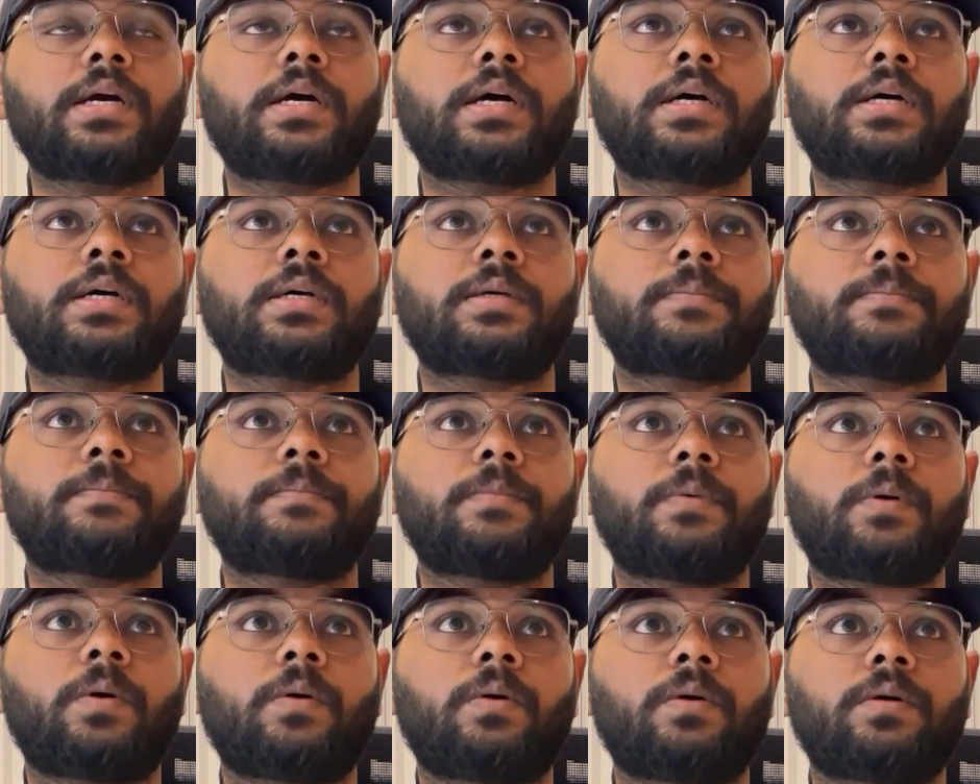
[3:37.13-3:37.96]

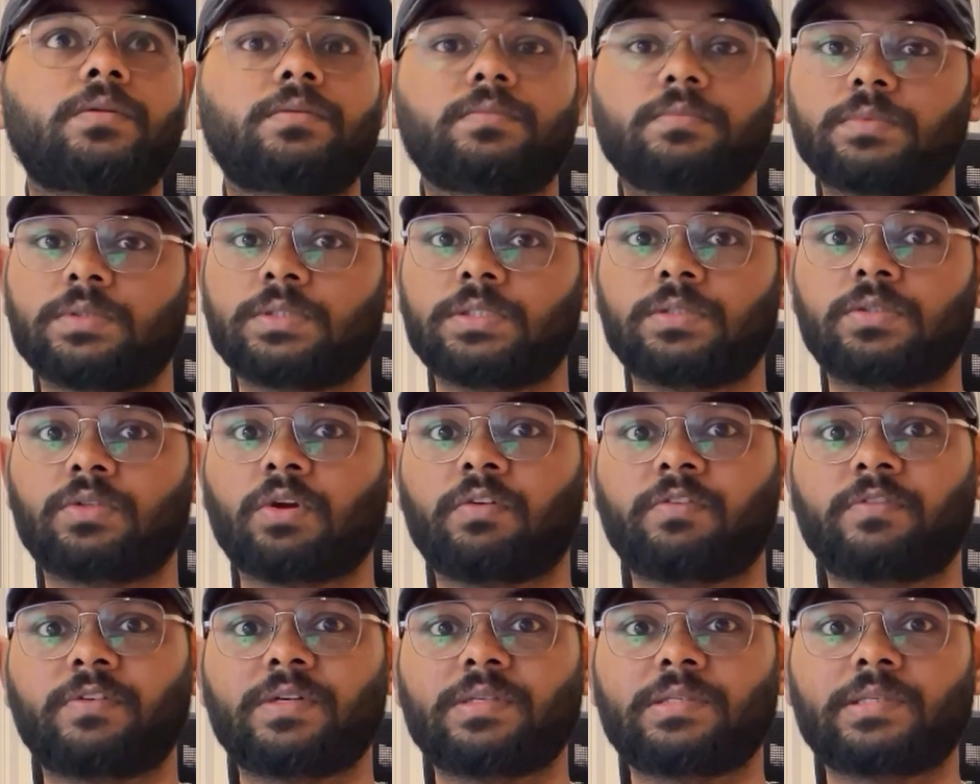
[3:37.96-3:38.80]
Or the
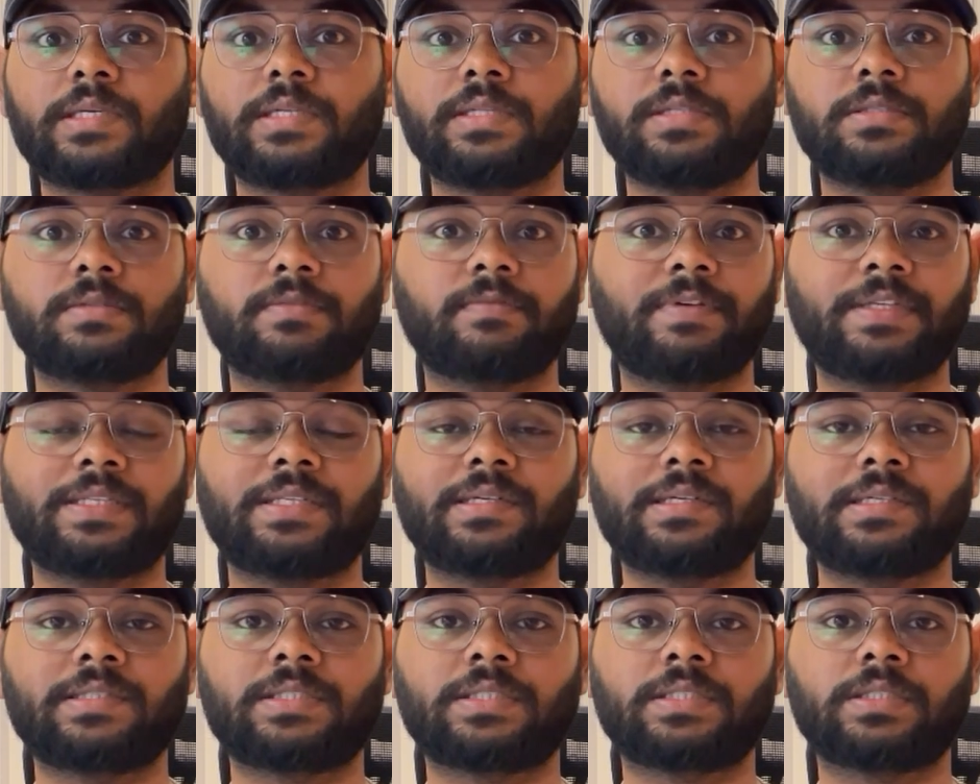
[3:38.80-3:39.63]
software skills, whether
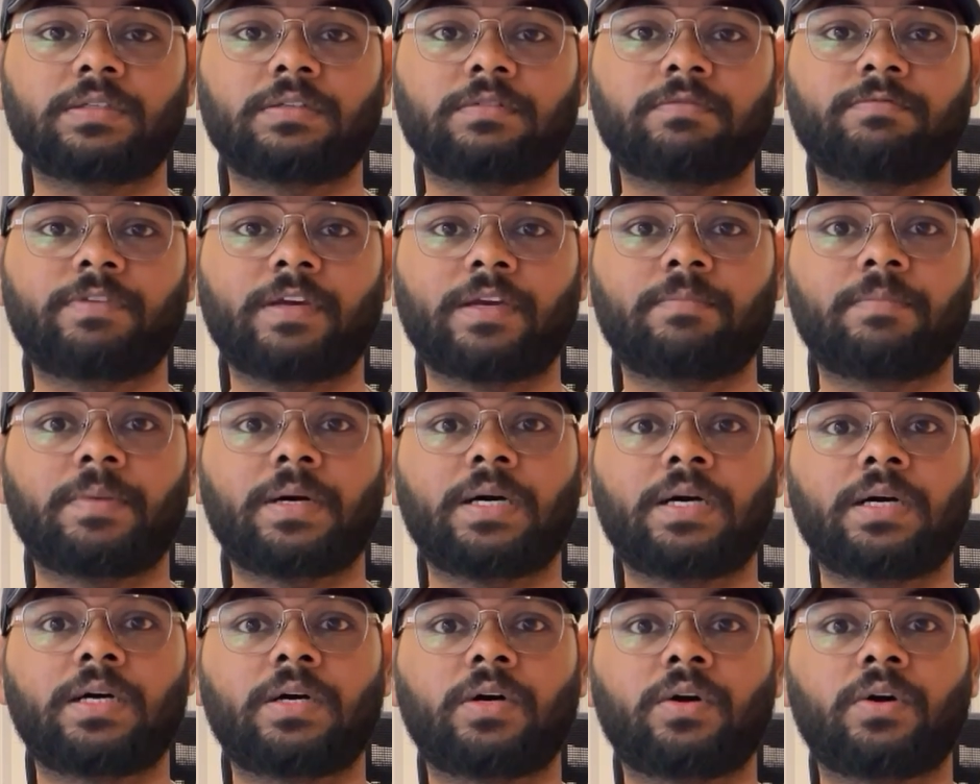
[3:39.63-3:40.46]
it's a
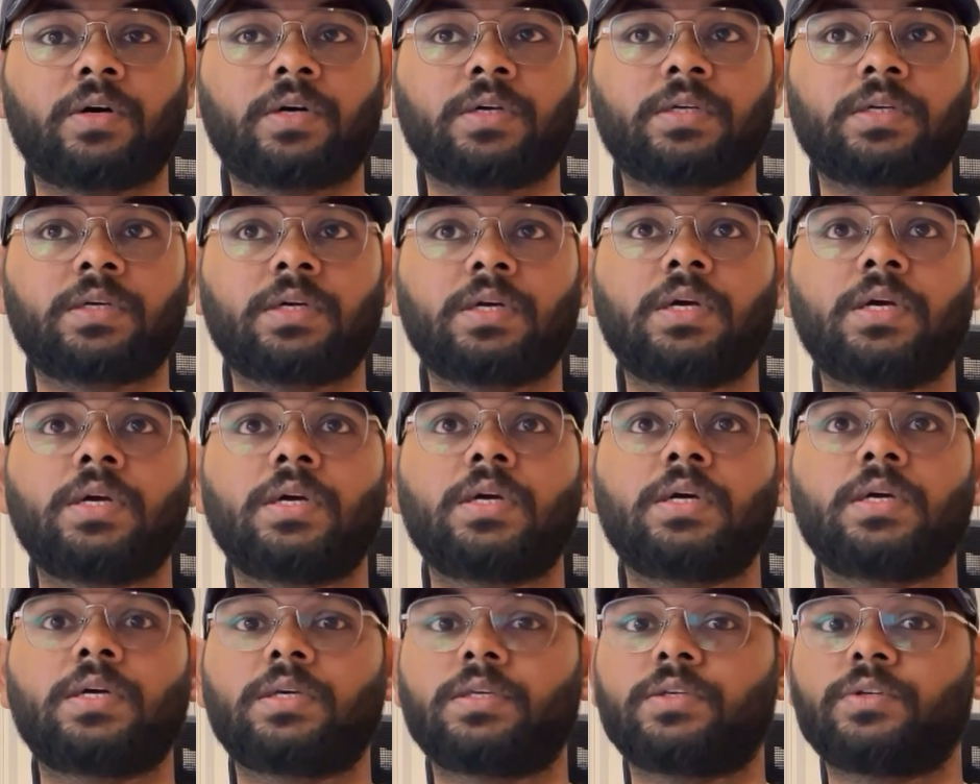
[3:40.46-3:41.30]
Figma or
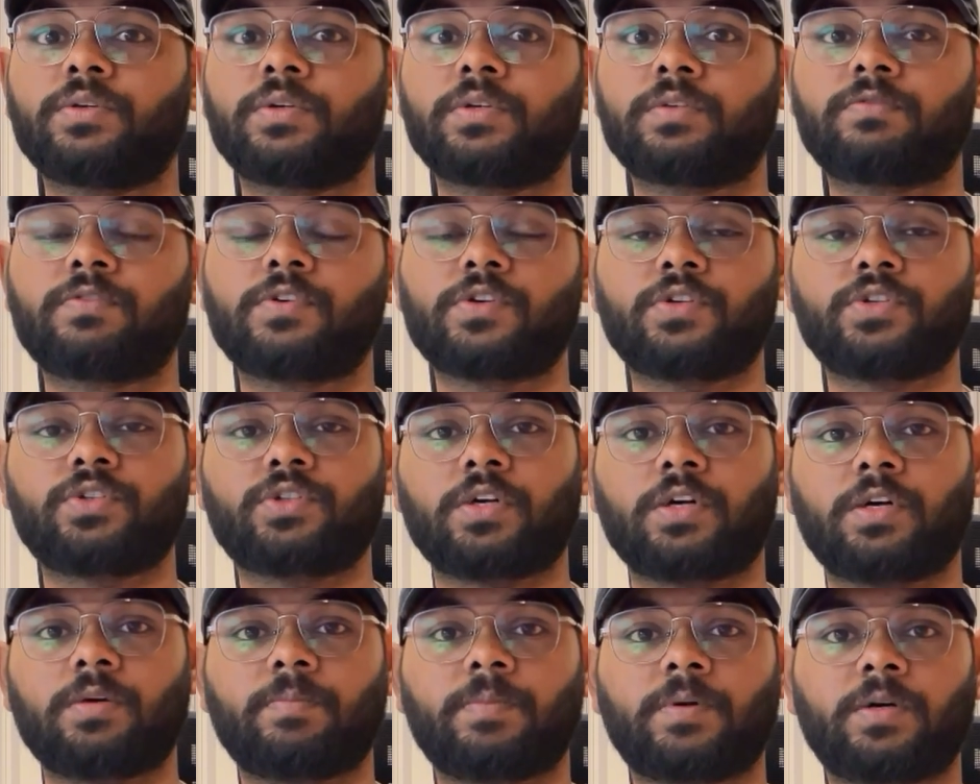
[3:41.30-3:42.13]
your
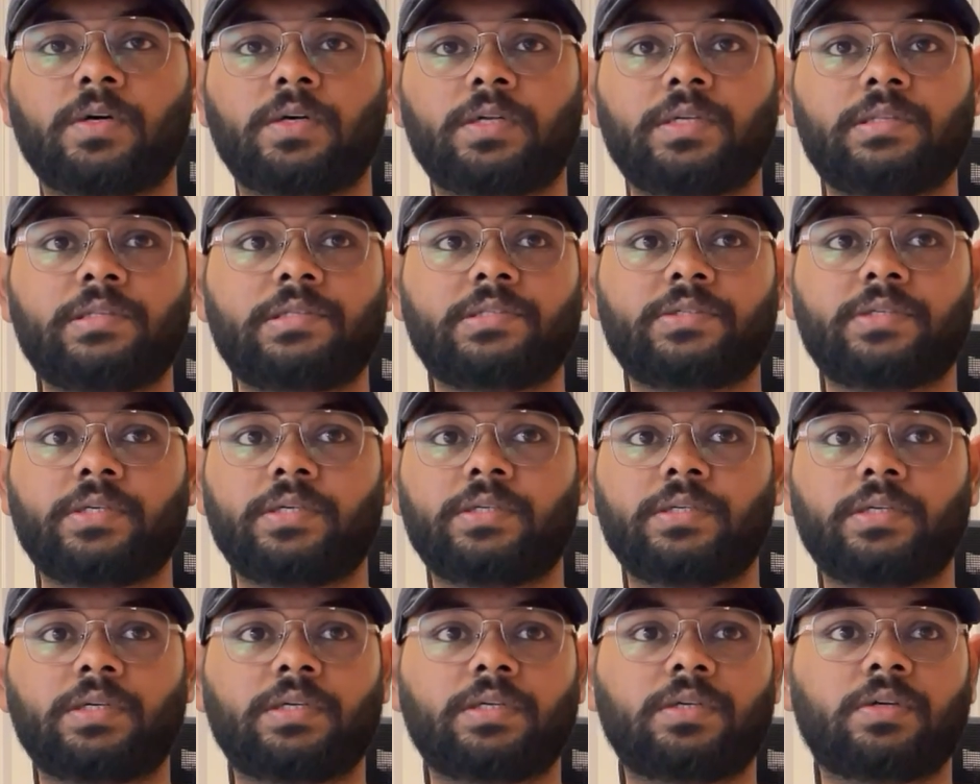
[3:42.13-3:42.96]
Photoshop or
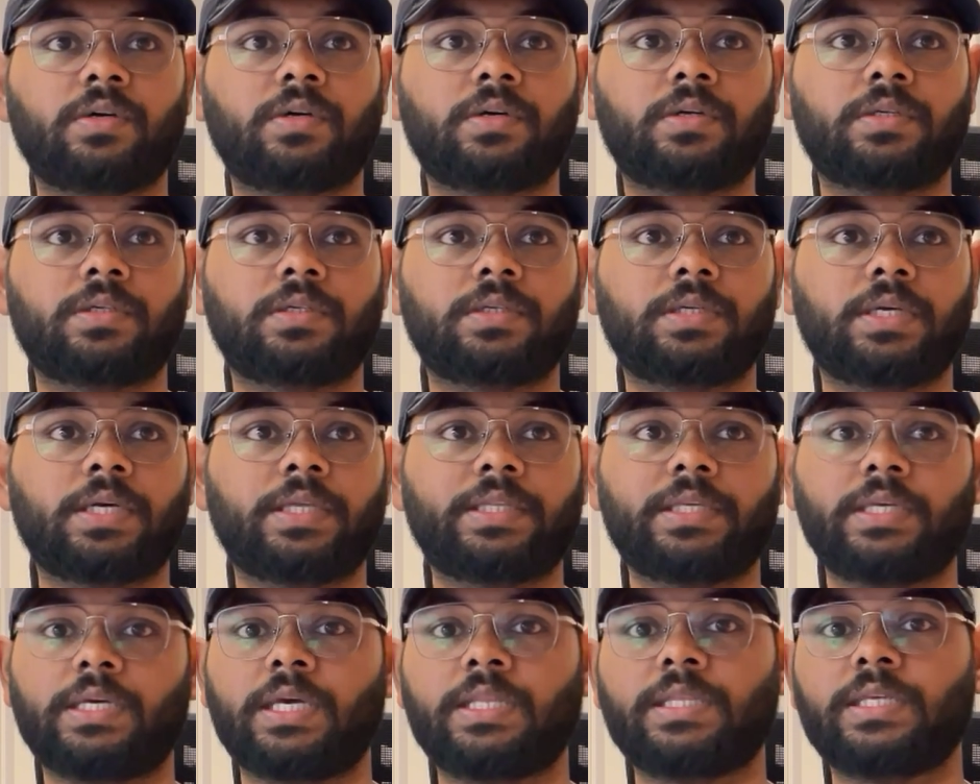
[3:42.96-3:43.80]
Illustrator or
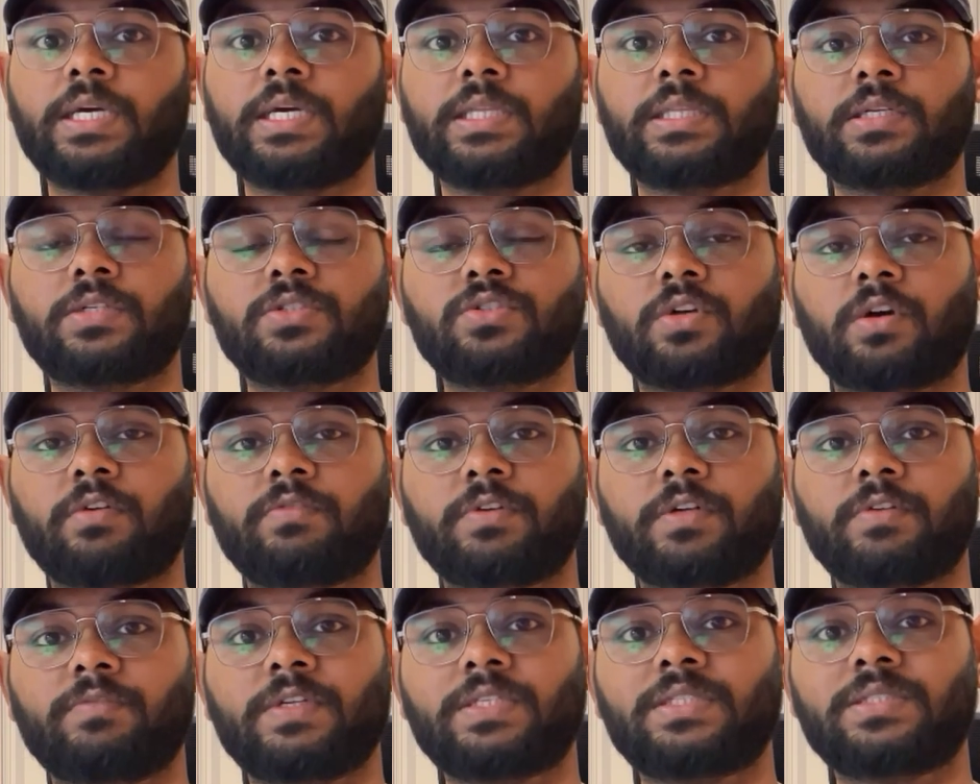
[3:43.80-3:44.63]
any other
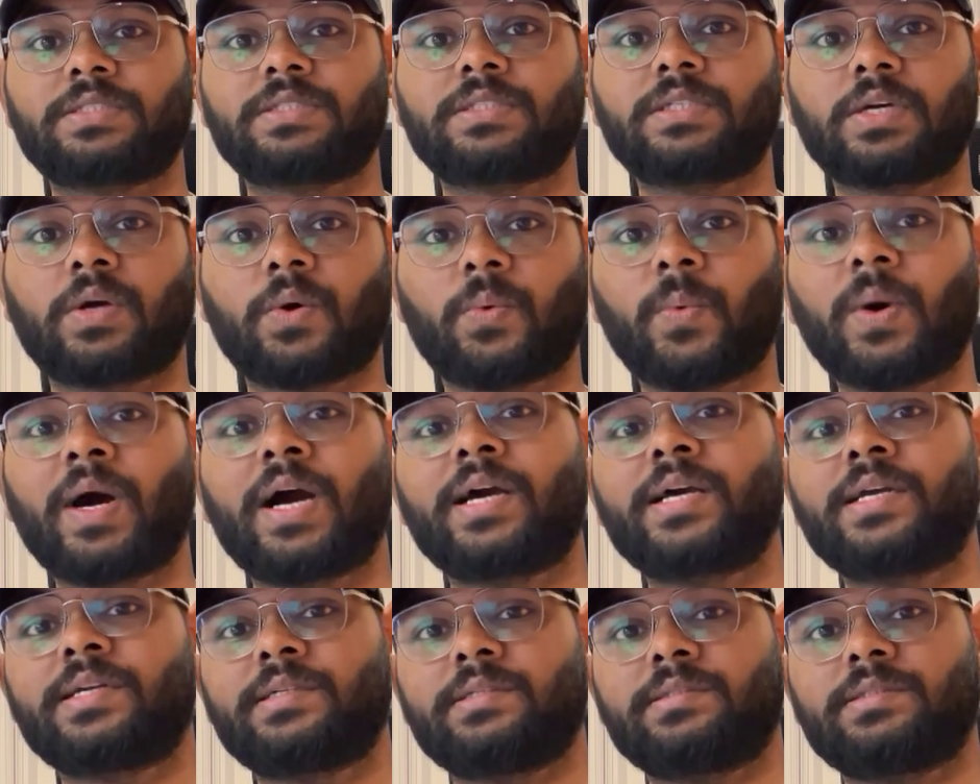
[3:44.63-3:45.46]
software which
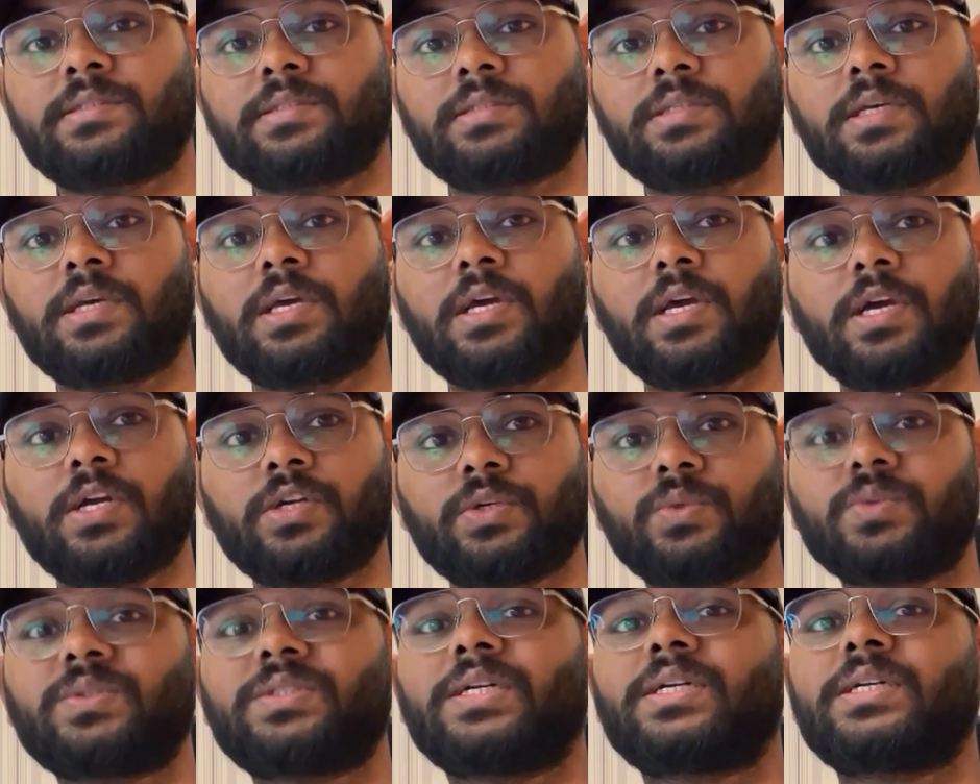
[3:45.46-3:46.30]
requires
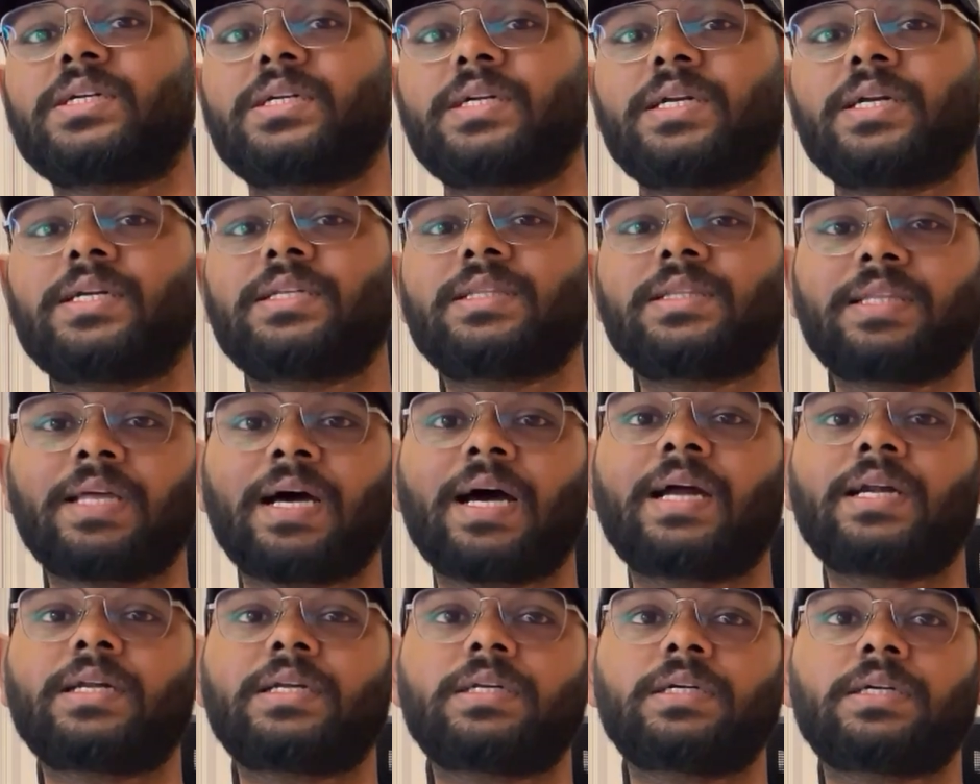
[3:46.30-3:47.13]
to generate
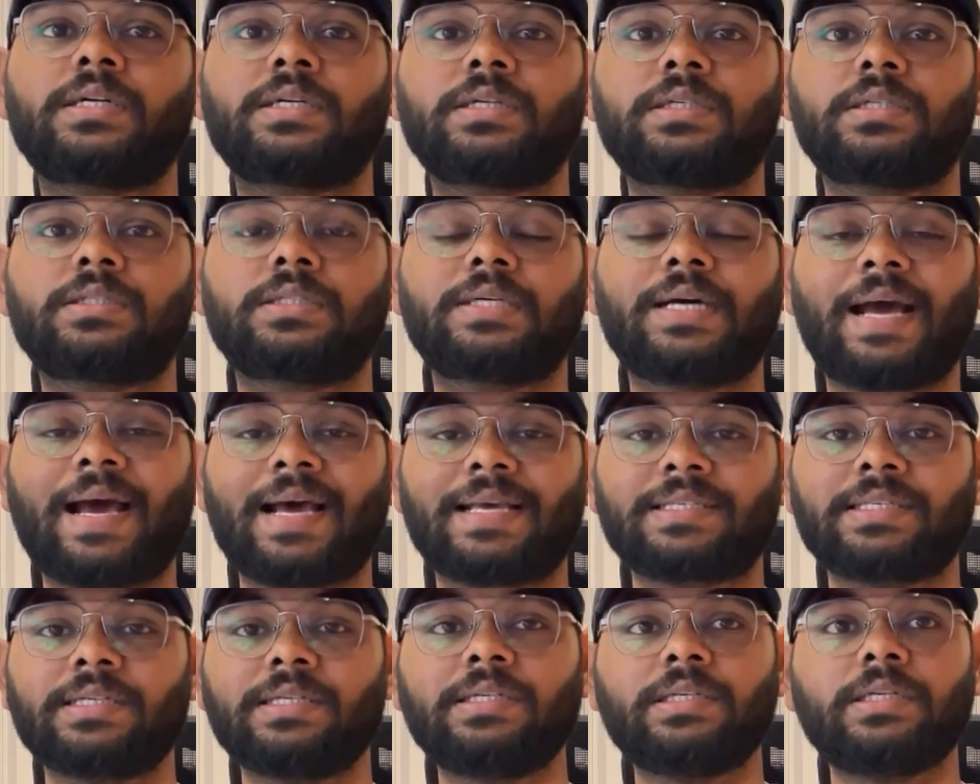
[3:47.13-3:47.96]
that
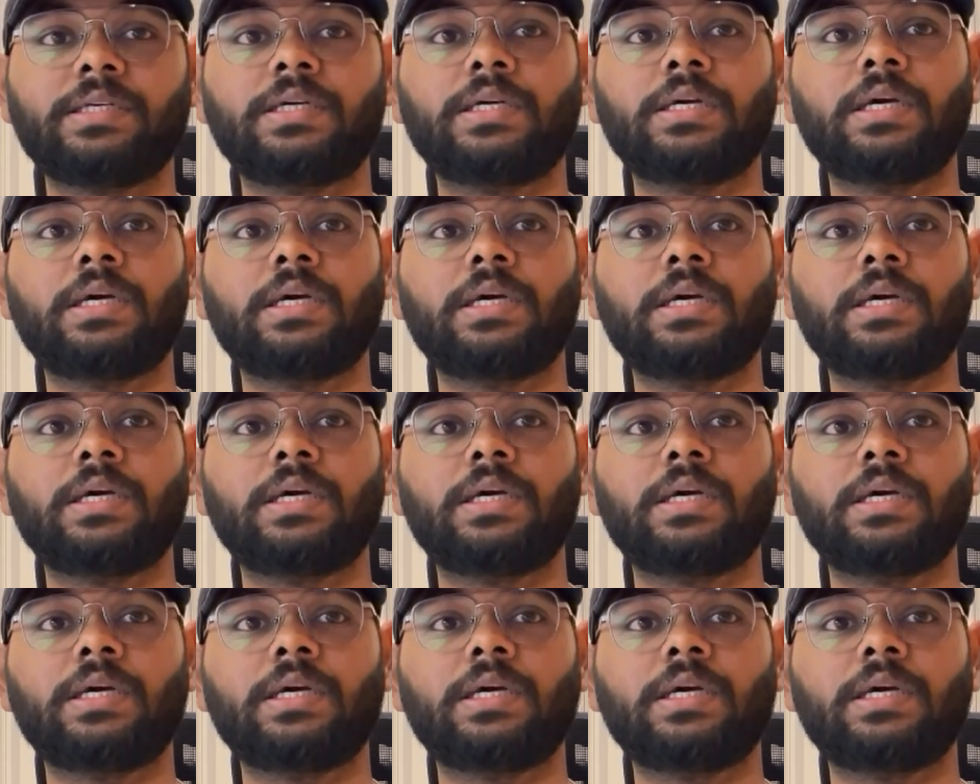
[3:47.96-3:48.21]
asset,